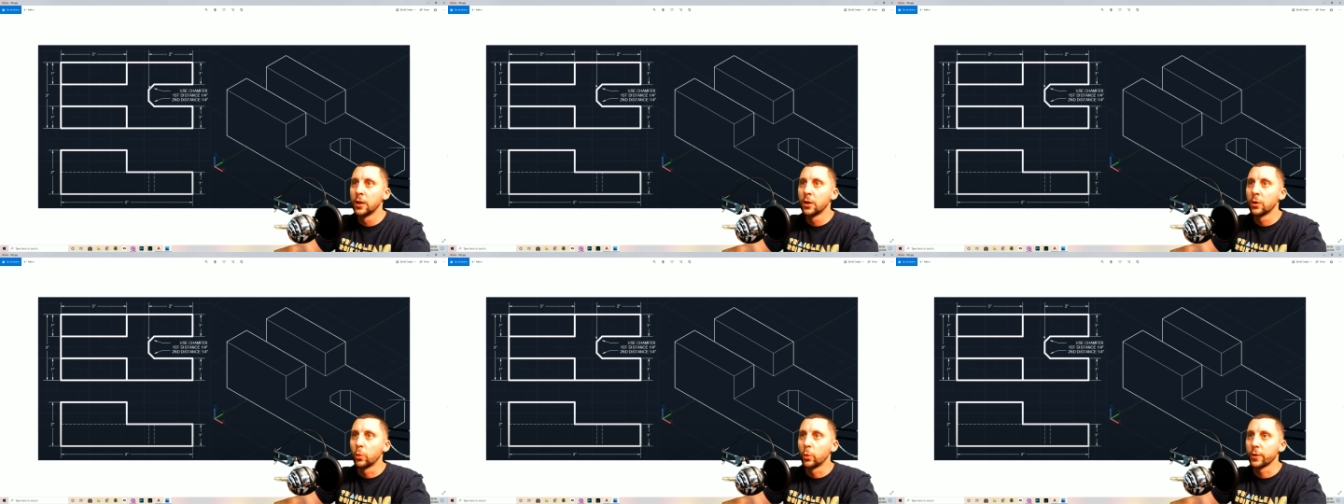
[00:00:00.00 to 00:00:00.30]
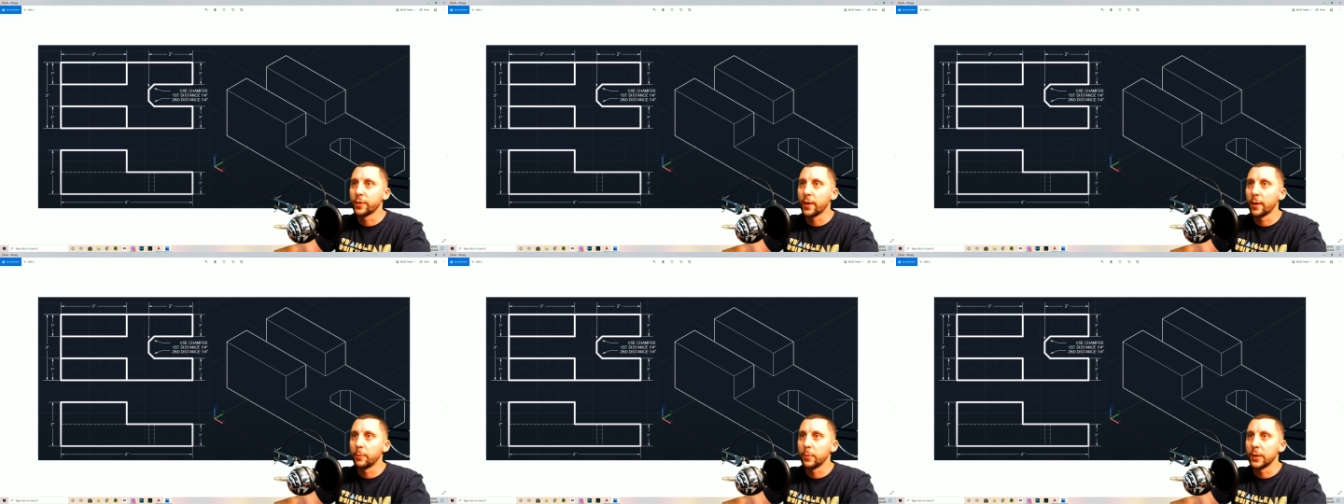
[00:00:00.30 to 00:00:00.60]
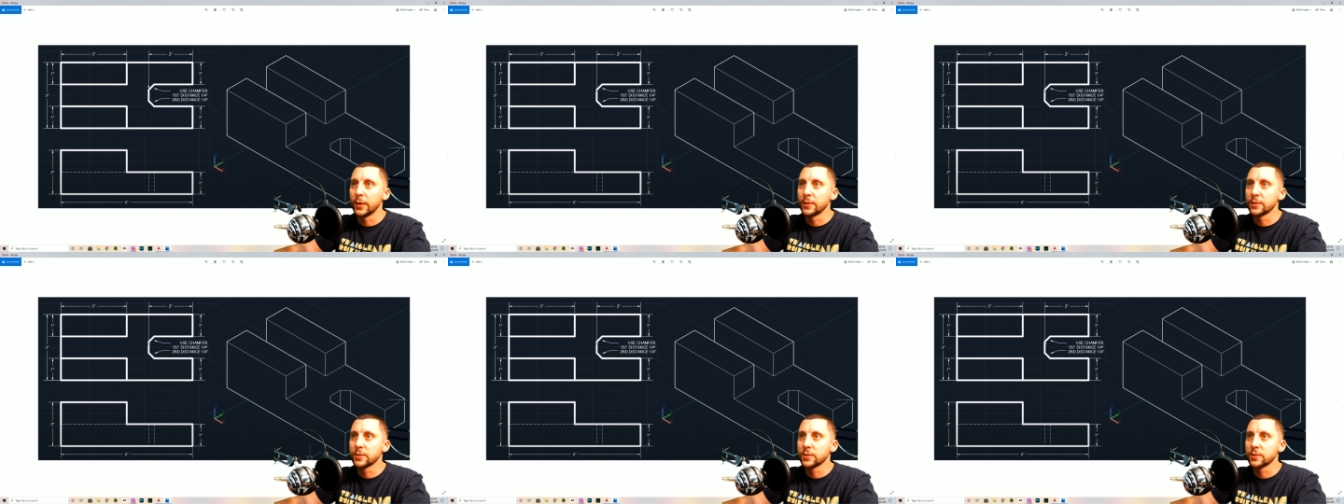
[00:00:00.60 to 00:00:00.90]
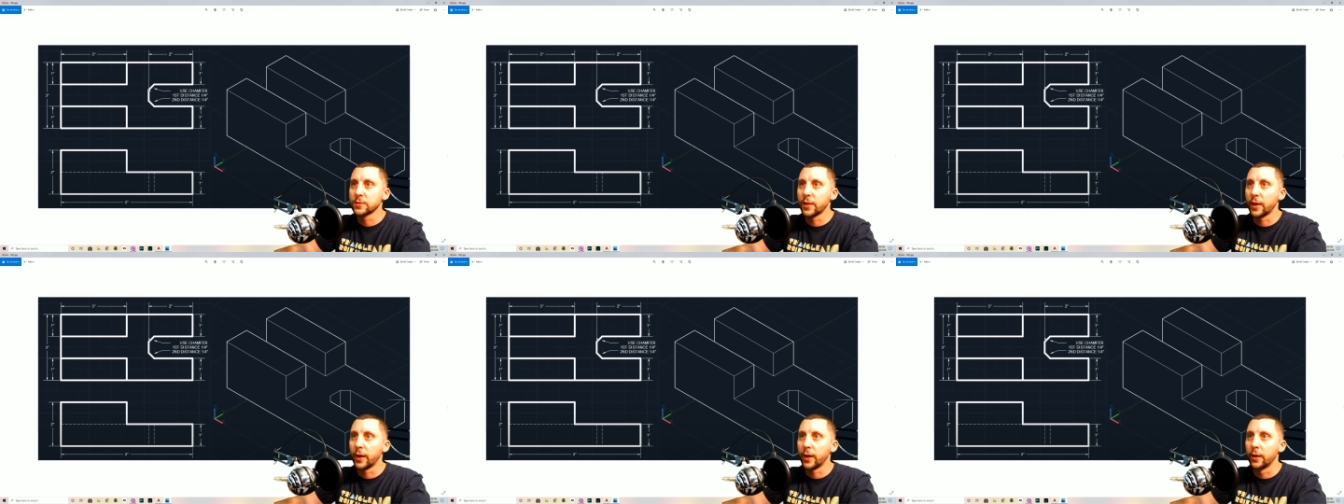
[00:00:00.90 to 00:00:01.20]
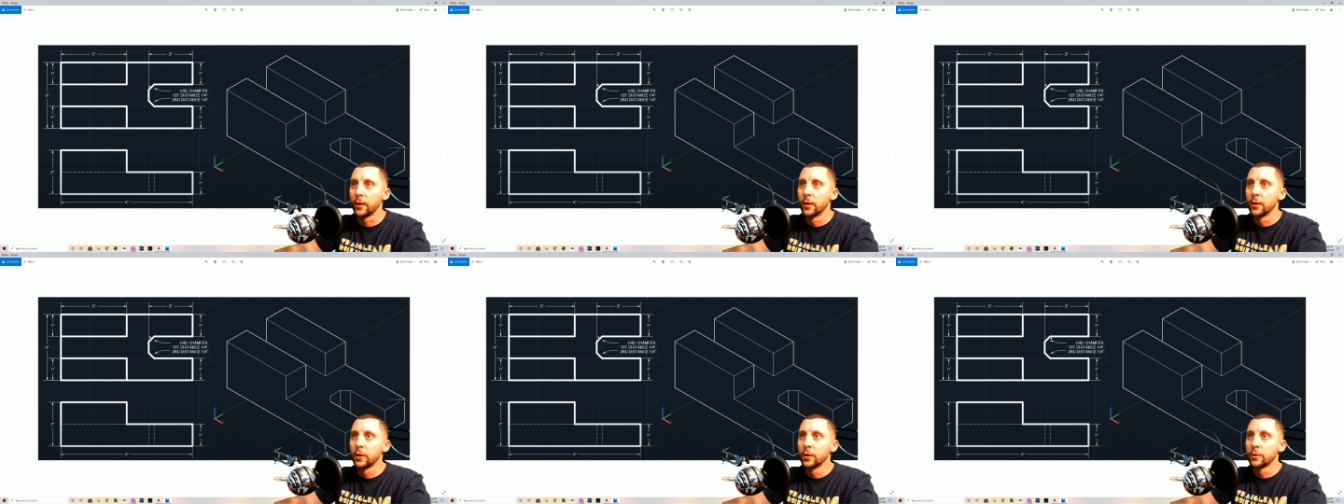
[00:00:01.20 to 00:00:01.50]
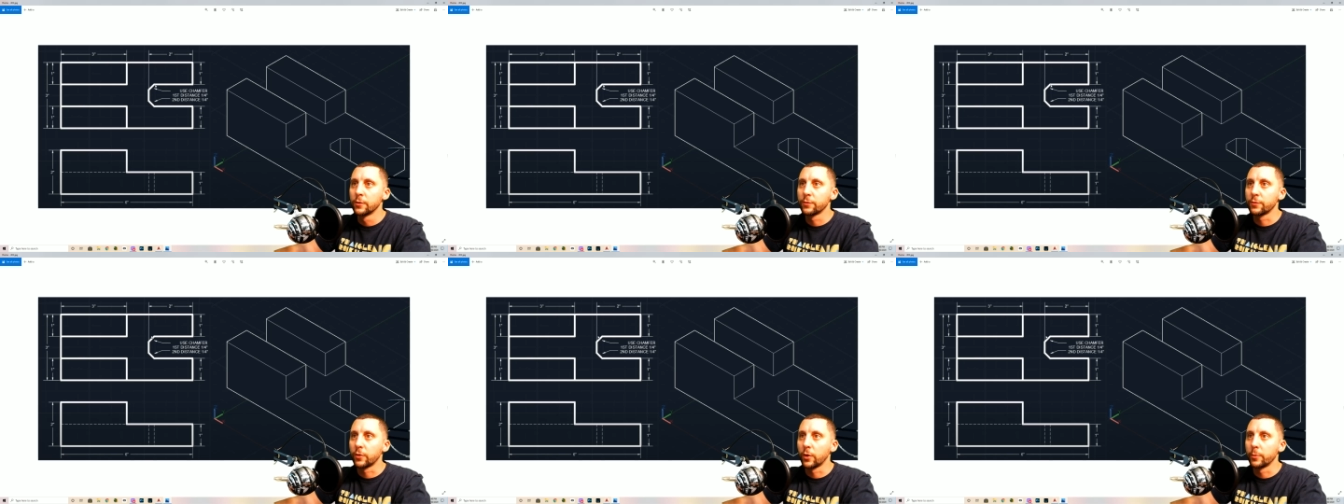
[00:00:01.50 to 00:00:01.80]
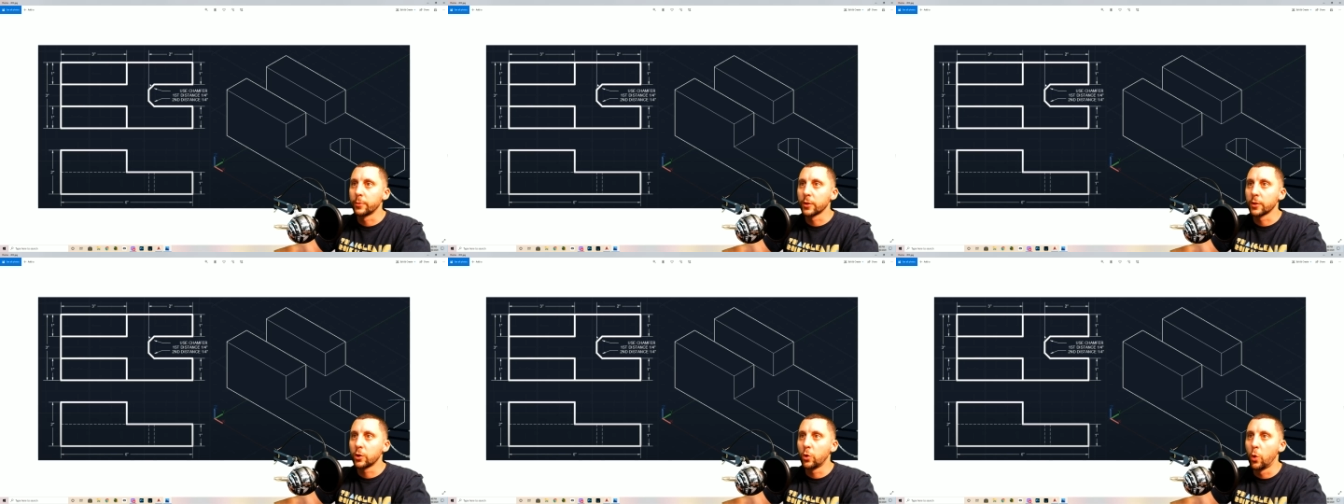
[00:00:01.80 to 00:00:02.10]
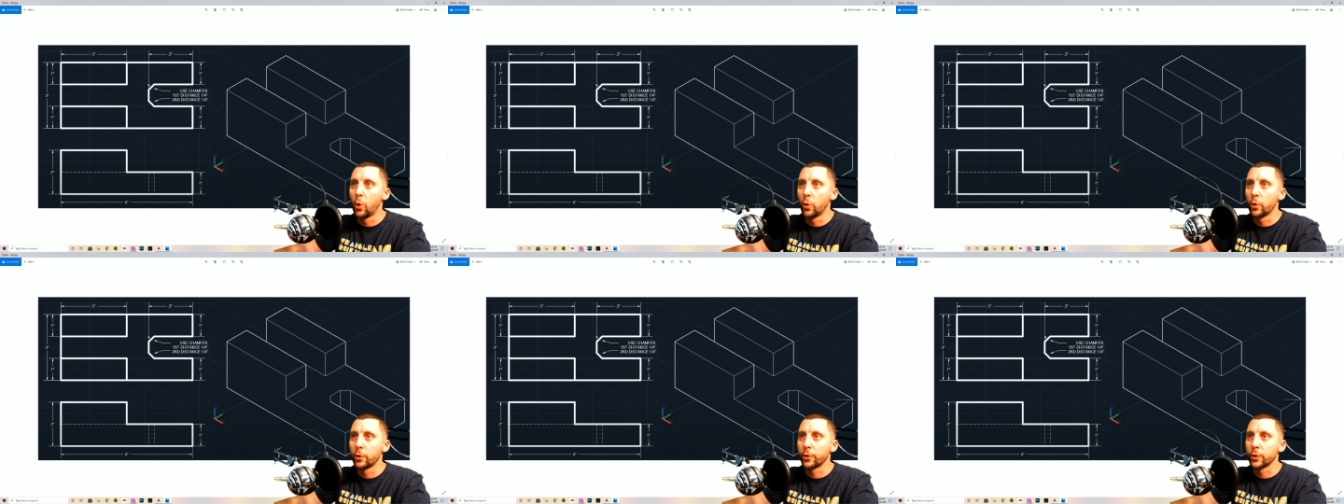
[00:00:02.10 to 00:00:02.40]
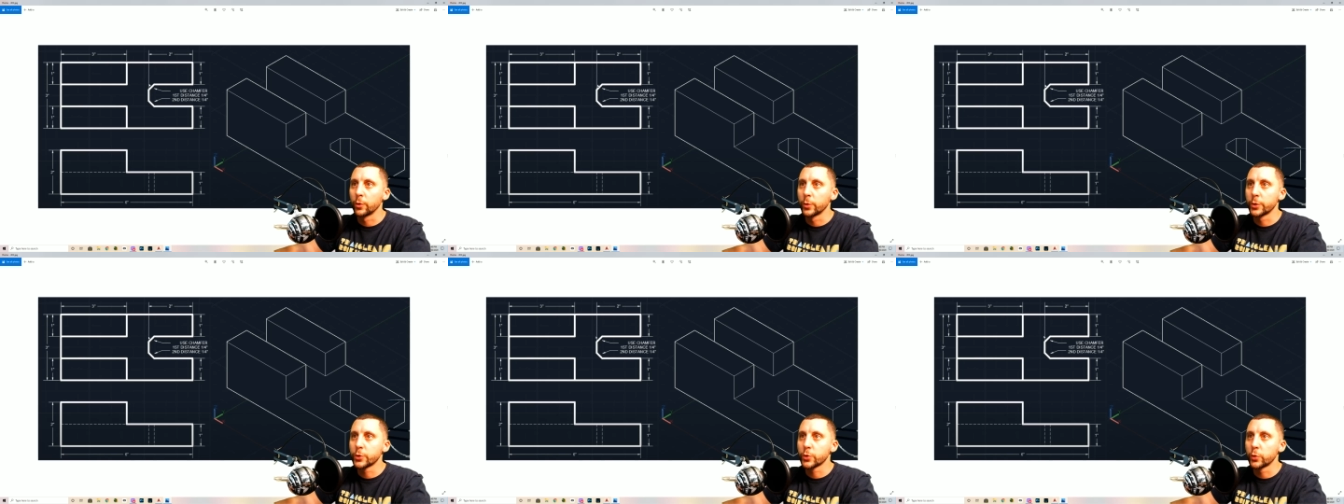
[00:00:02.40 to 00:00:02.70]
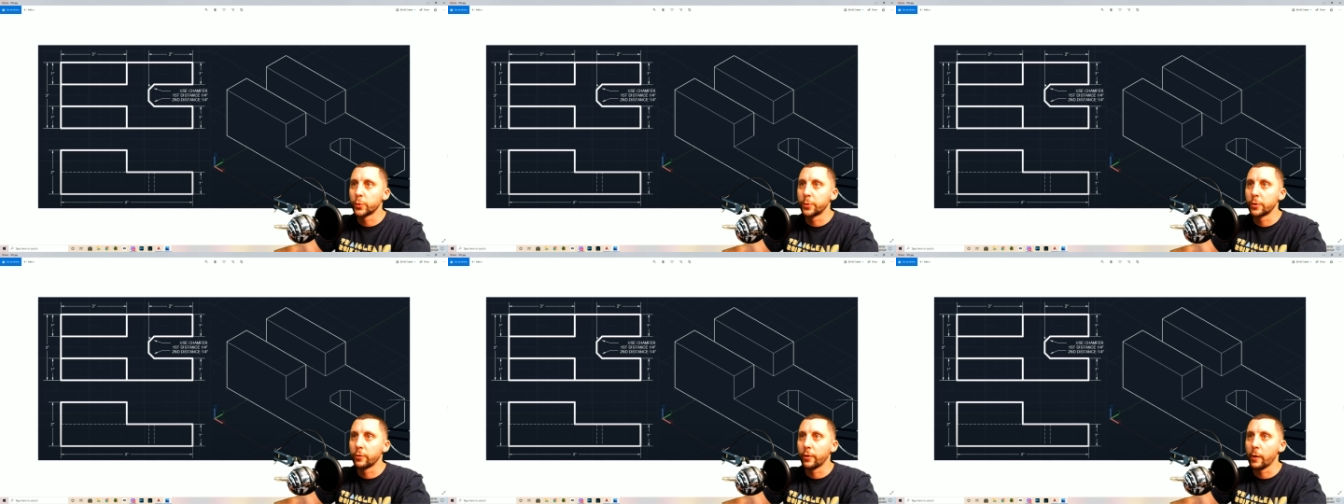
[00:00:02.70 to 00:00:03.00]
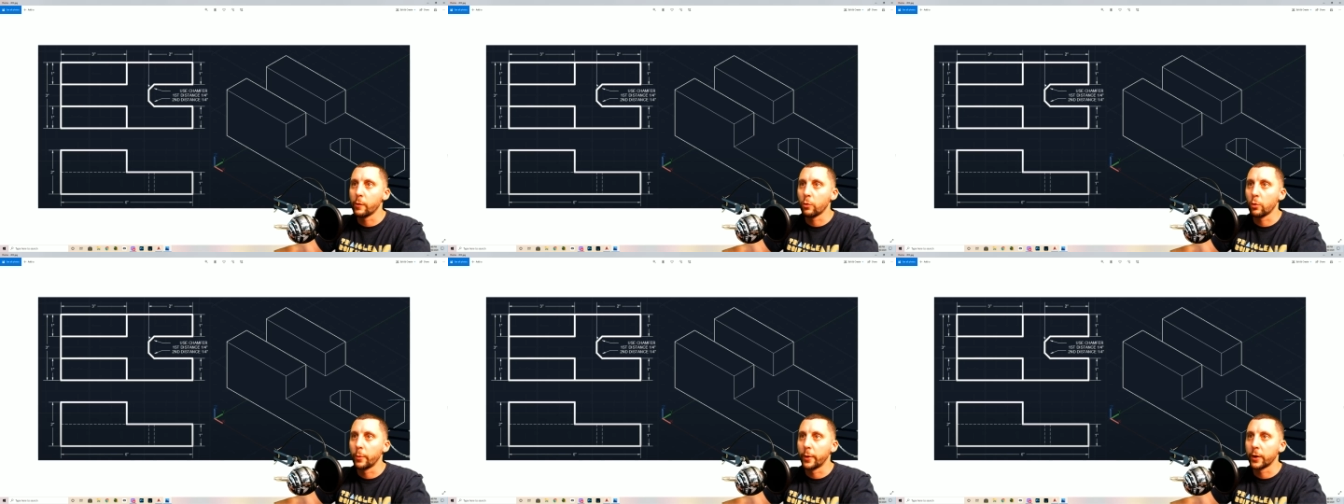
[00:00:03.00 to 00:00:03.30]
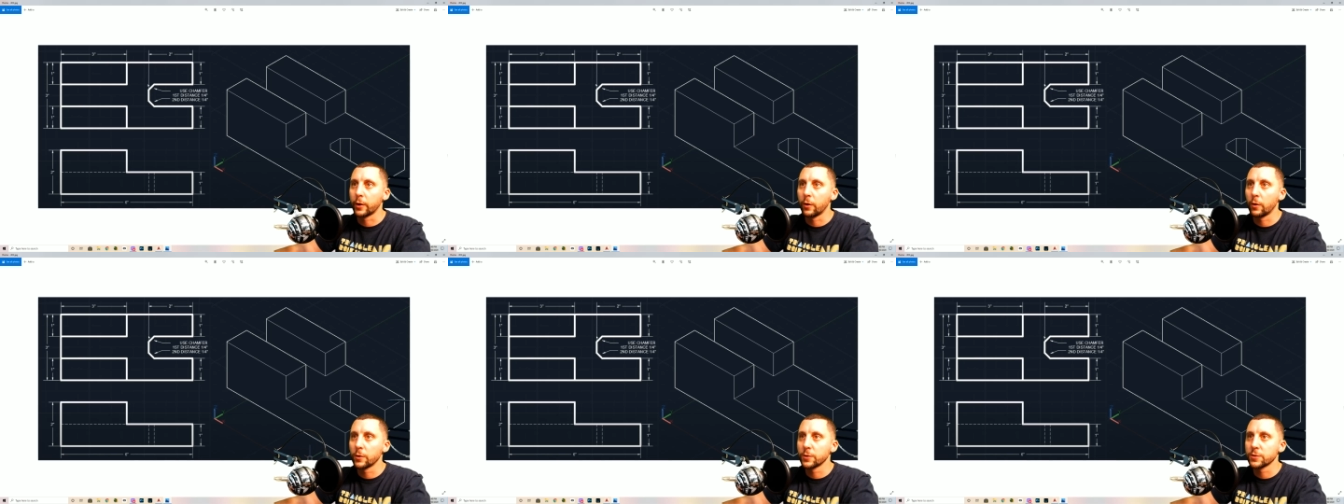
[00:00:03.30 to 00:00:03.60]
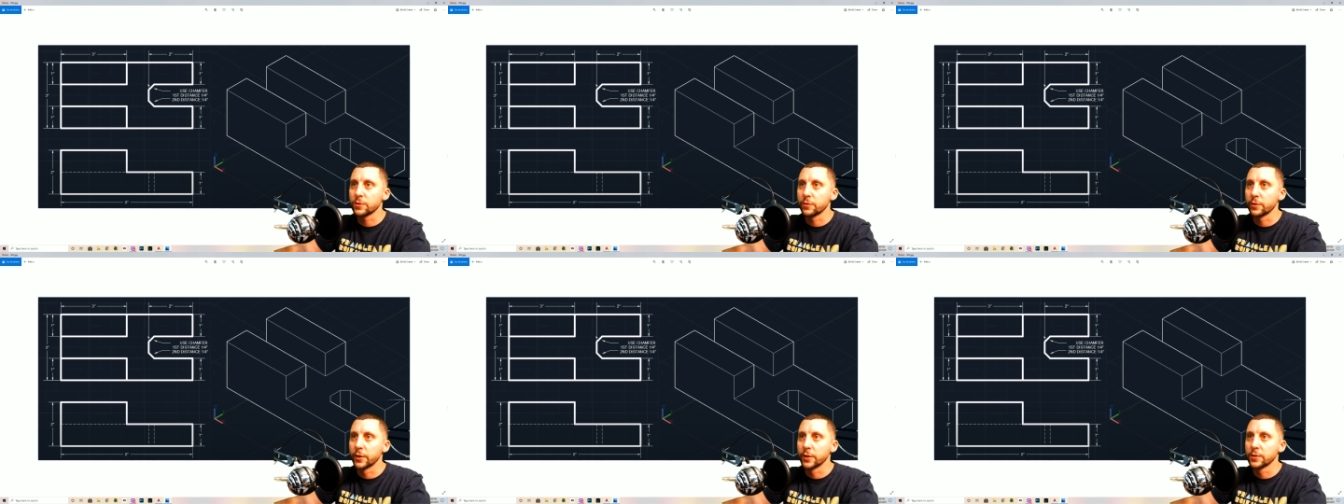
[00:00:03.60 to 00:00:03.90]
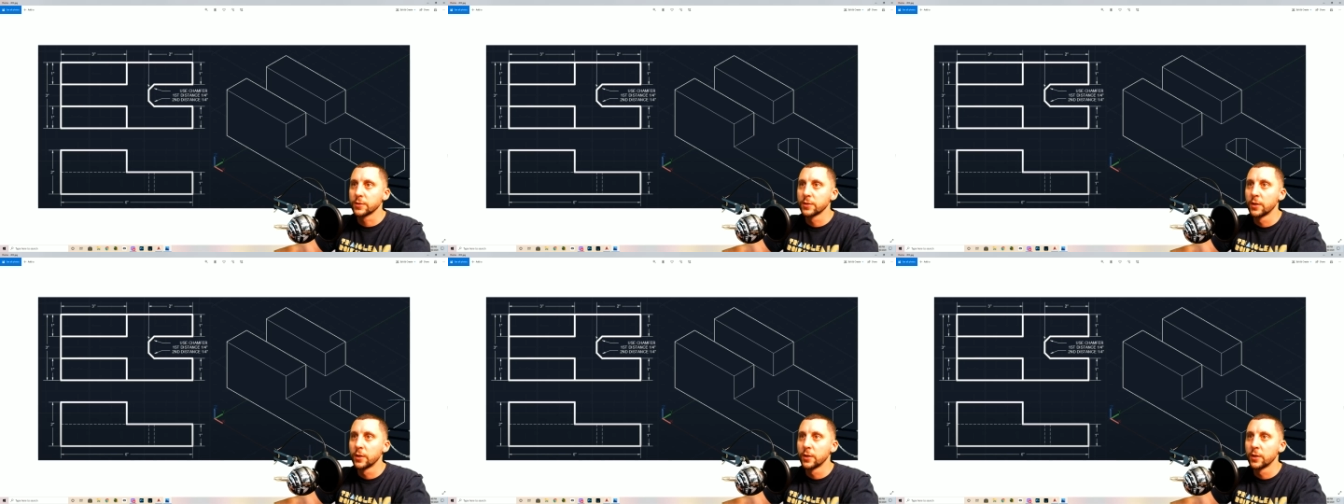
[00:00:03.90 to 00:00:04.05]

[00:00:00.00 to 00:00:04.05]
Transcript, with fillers: what that means is that from the corner which would be right where my cursor is